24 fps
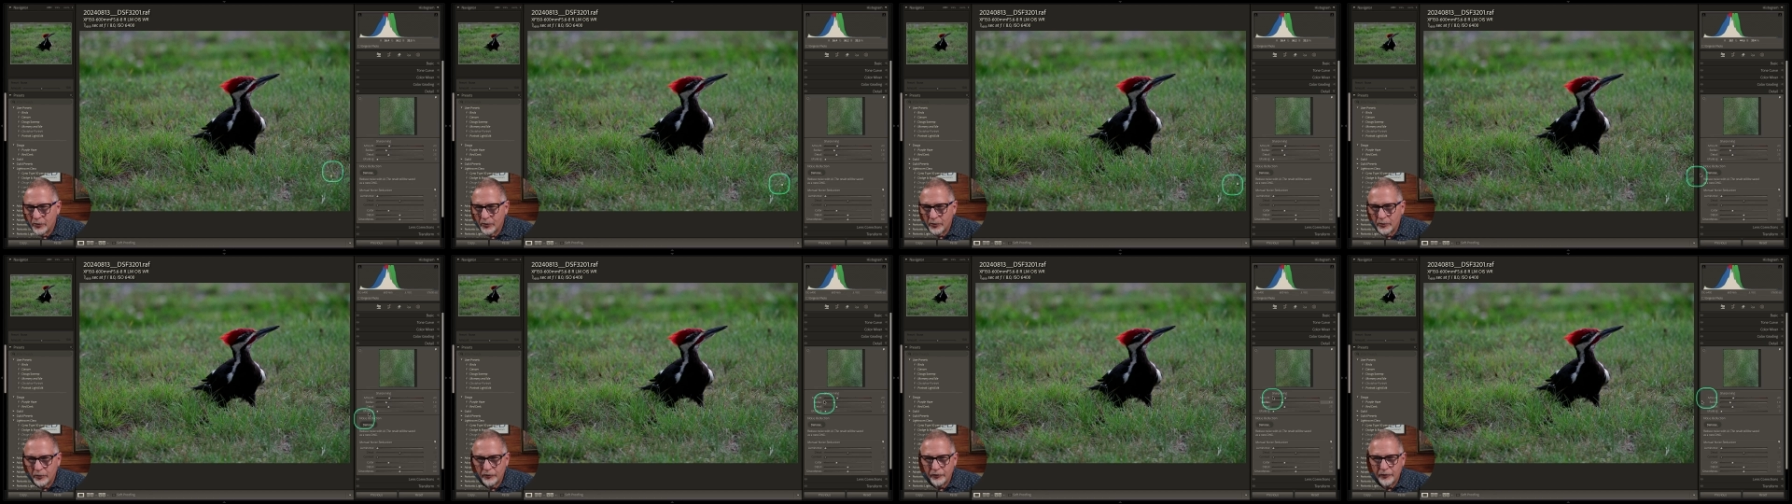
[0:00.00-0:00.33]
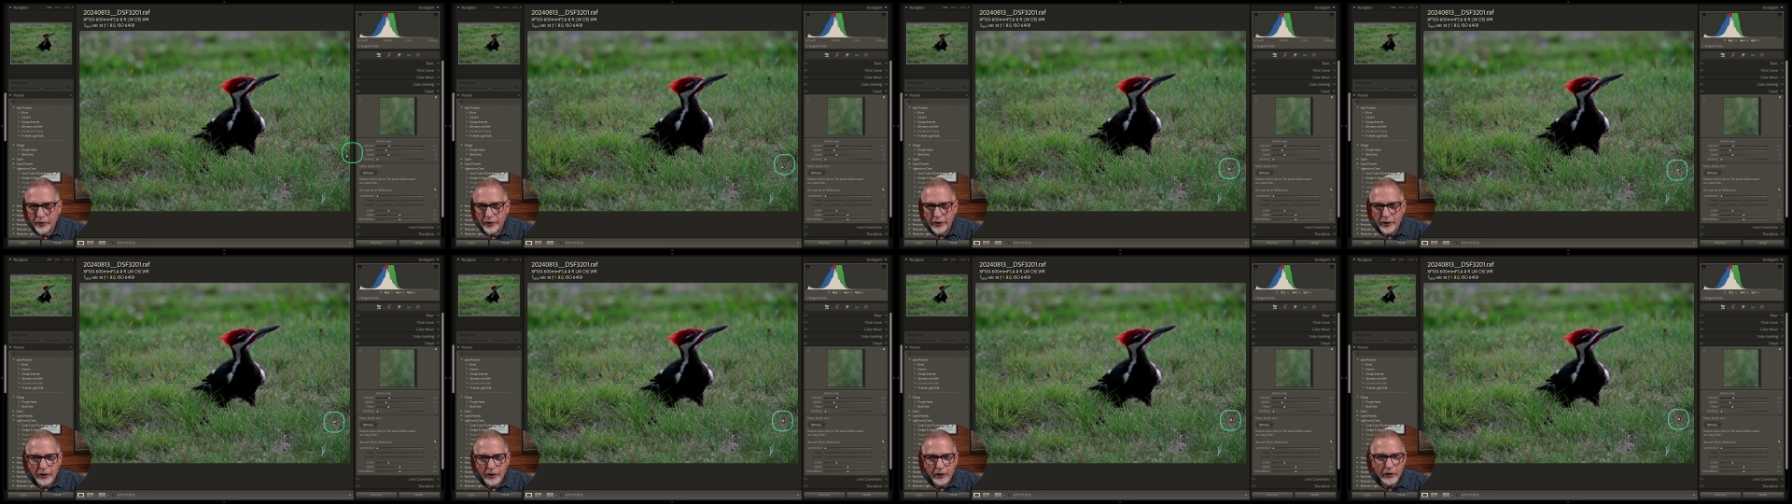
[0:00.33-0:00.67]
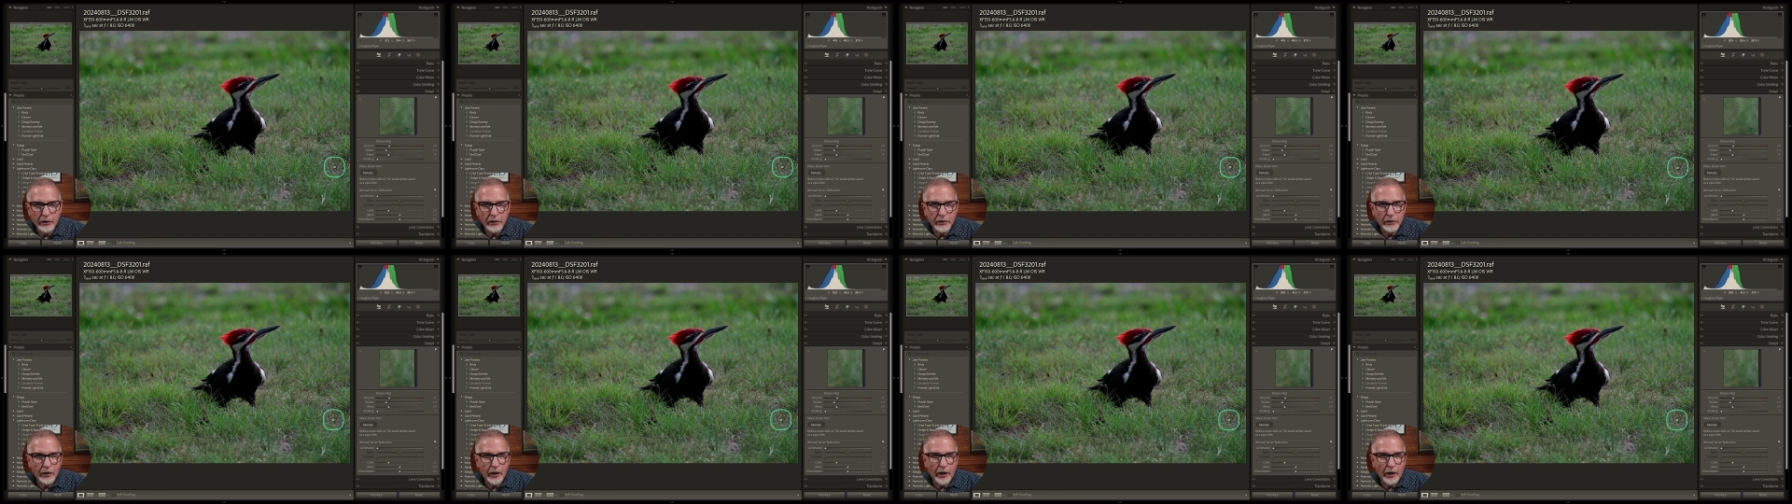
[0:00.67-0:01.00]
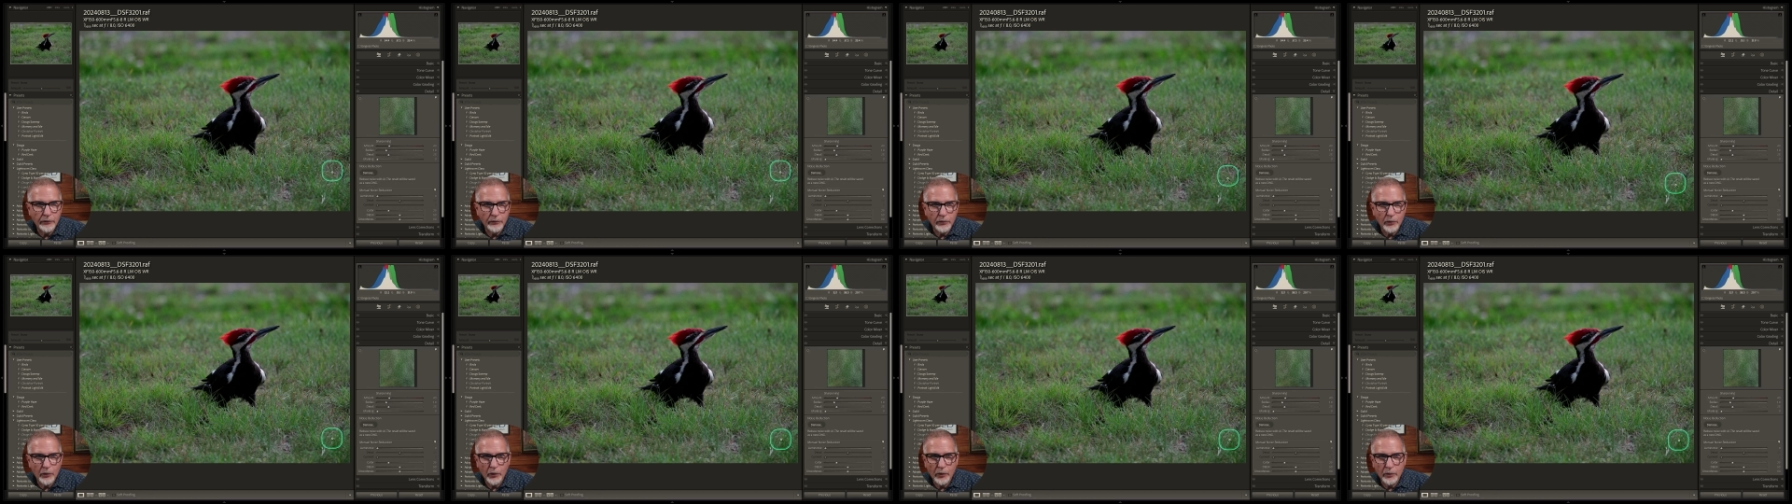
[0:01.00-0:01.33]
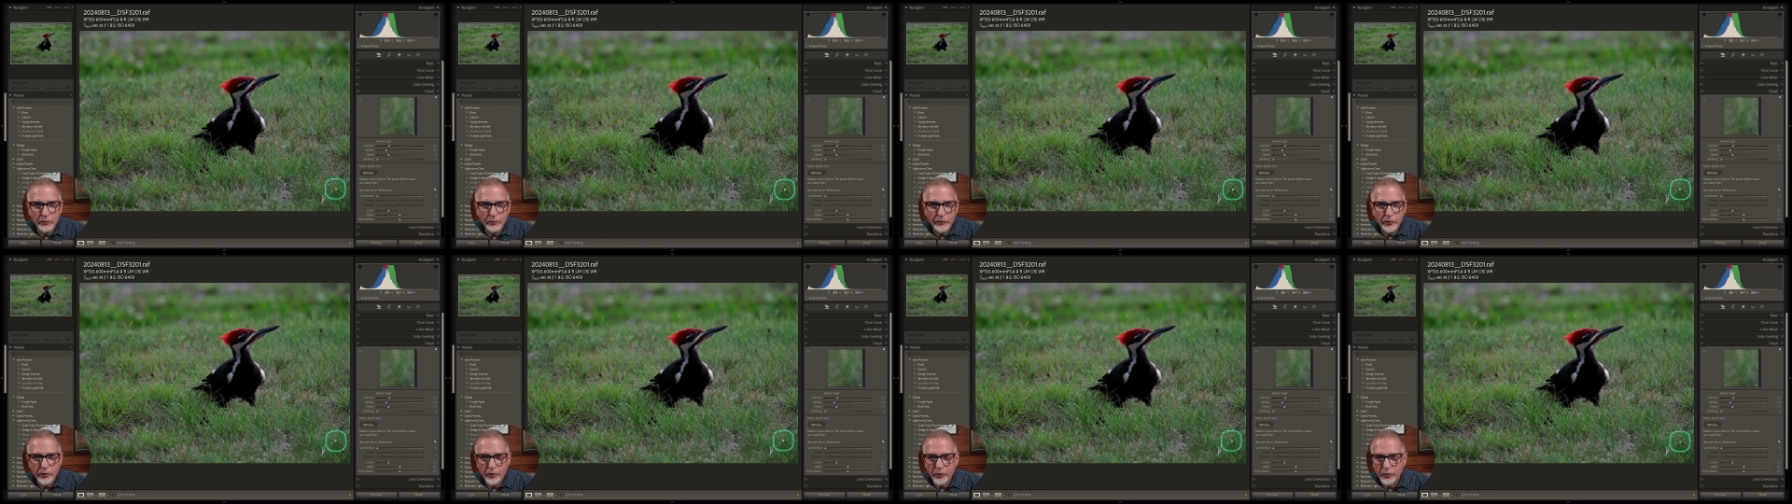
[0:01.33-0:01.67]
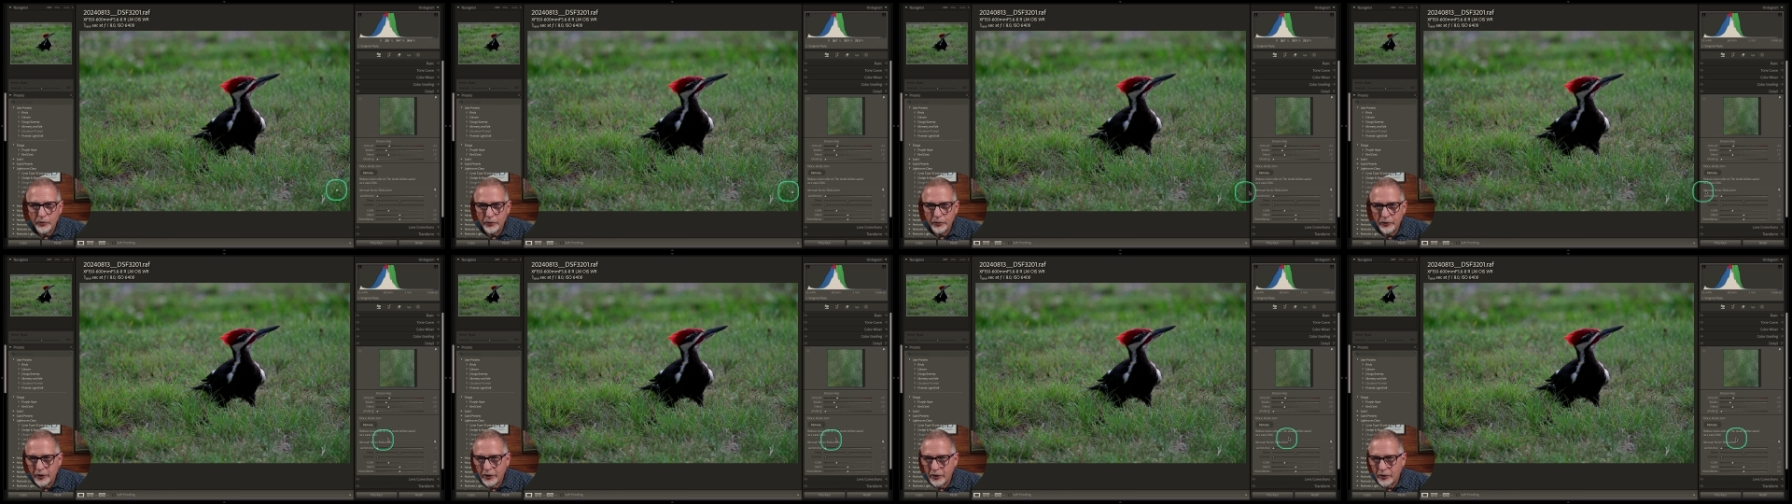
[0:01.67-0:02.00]
use the Lightroom
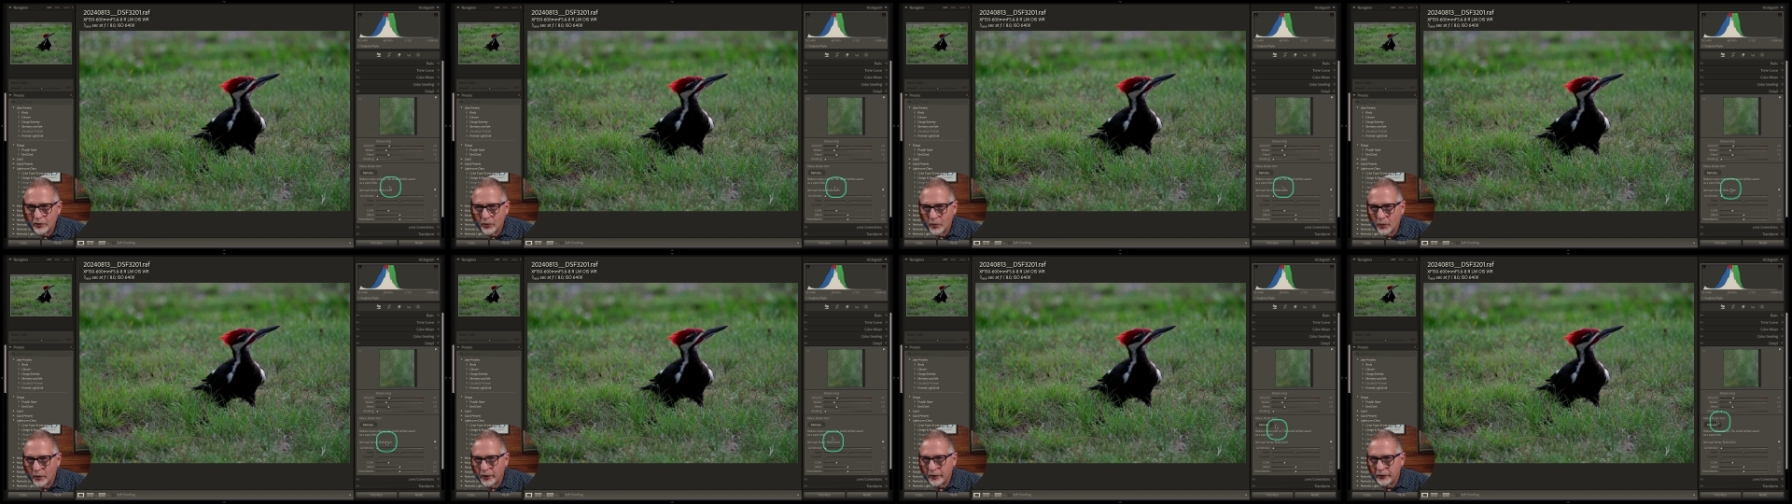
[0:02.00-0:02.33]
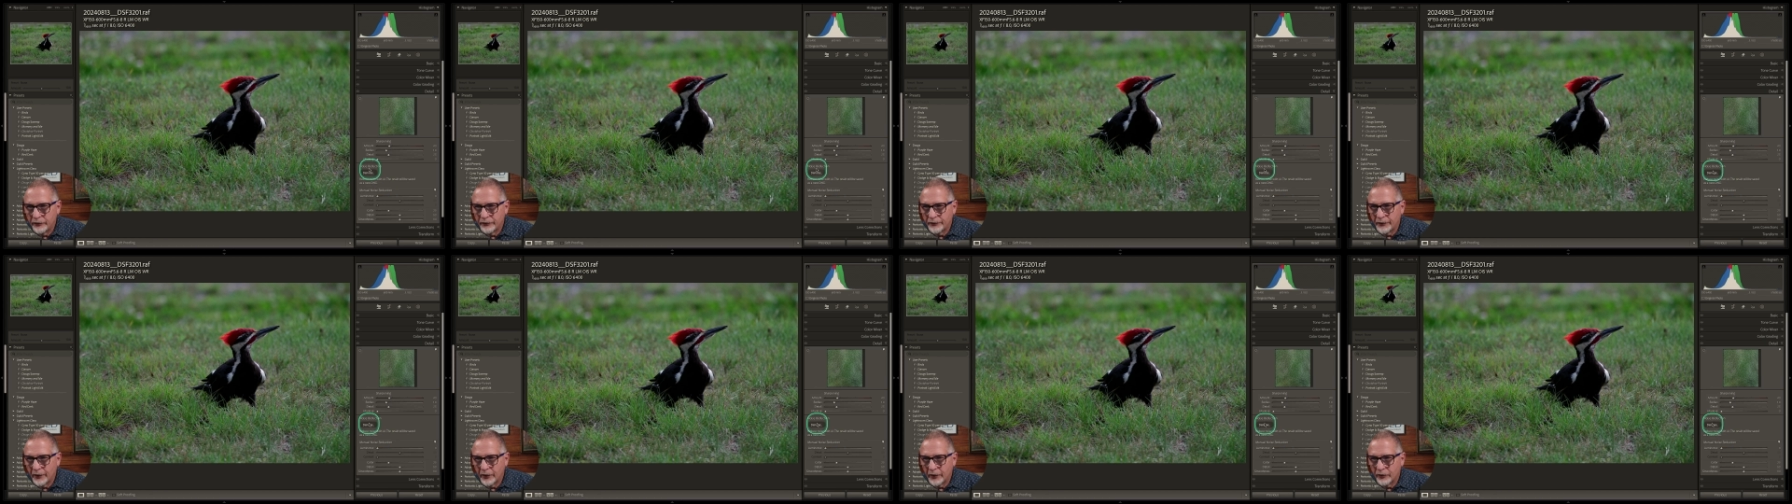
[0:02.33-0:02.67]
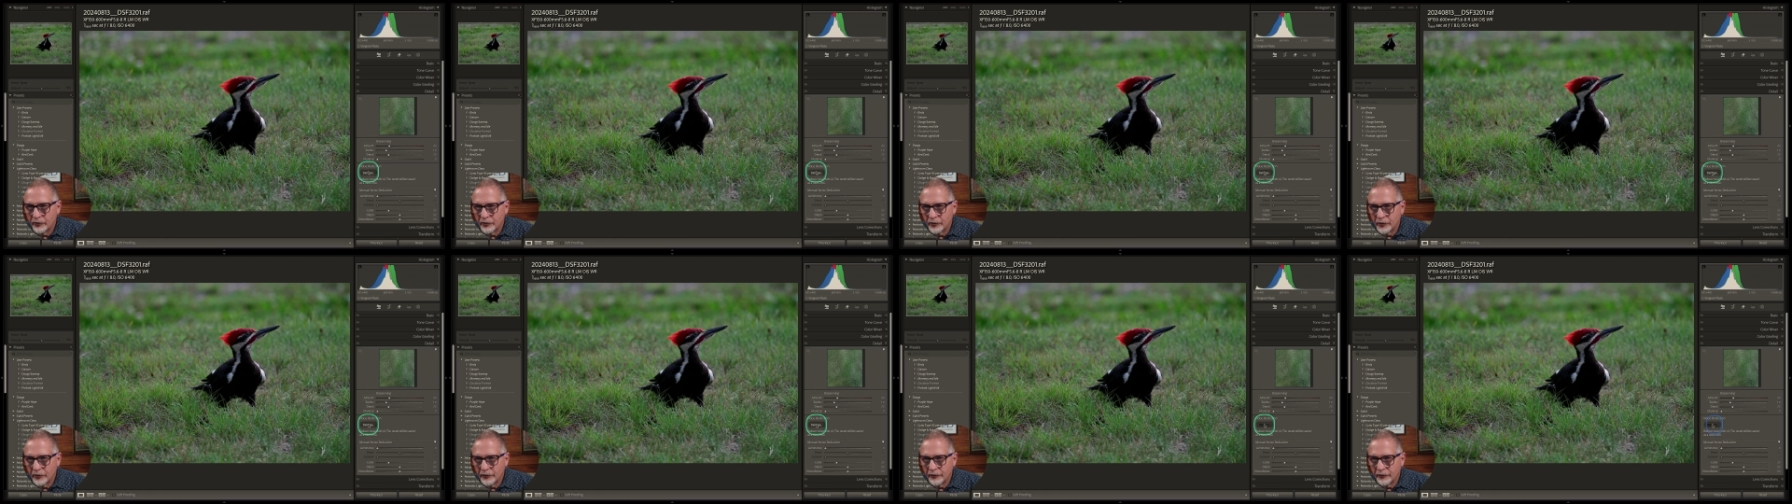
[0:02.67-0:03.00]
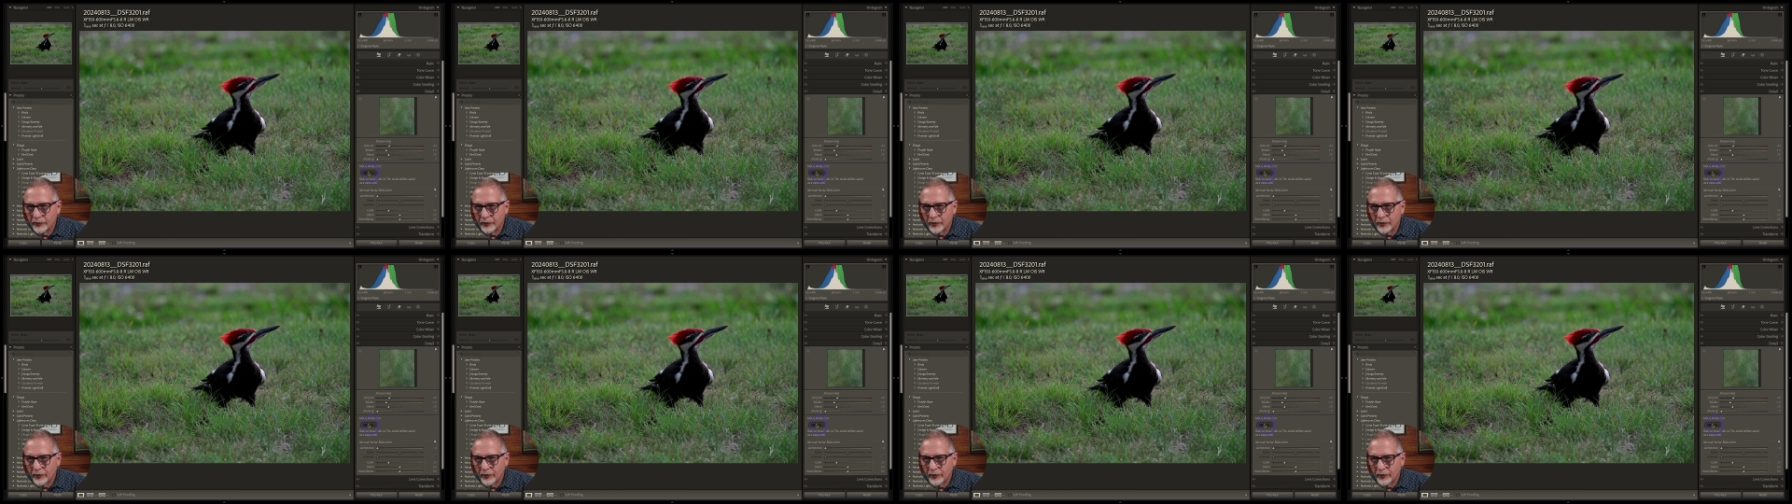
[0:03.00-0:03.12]
new denoise function.